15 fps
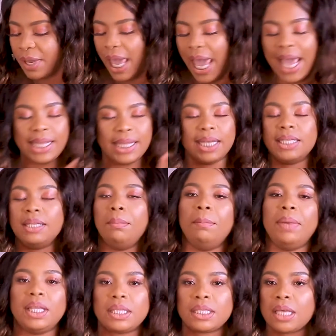and then the
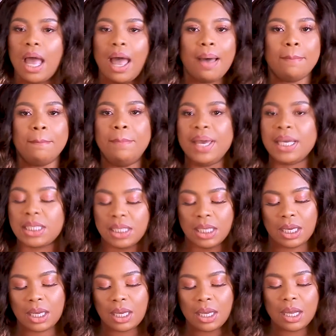meat,
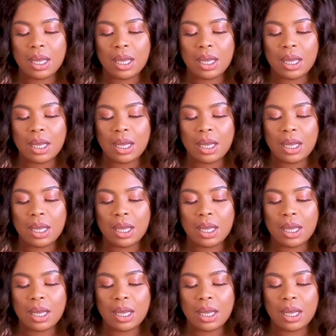basic.